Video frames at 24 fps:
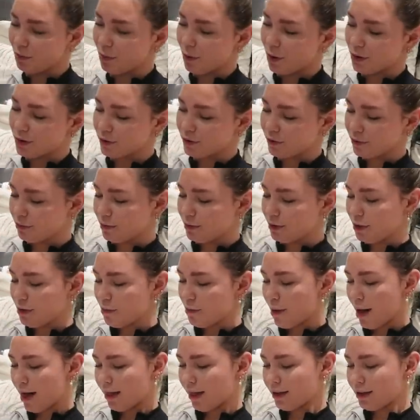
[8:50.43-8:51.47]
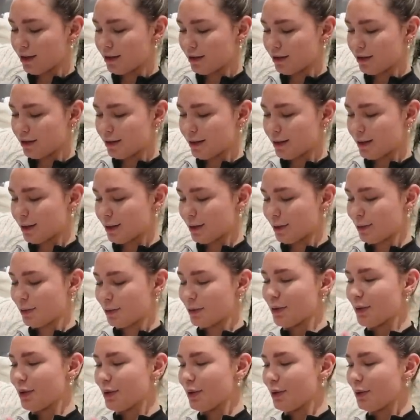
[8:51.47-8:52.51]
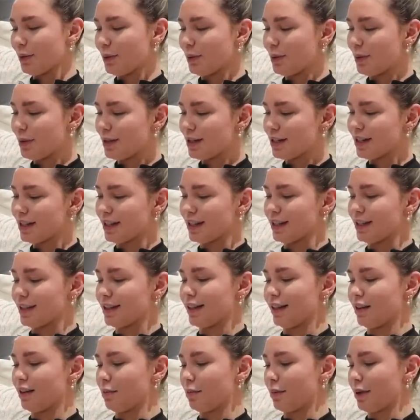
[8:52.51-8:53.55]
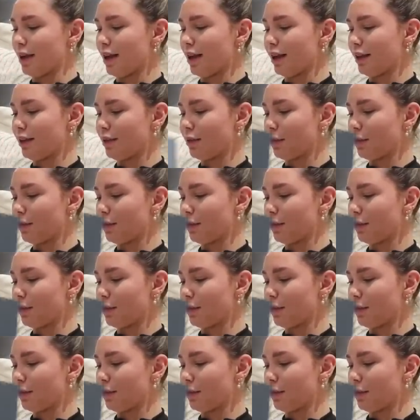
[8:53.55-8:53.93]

a box from New Balance. What are these gonna be?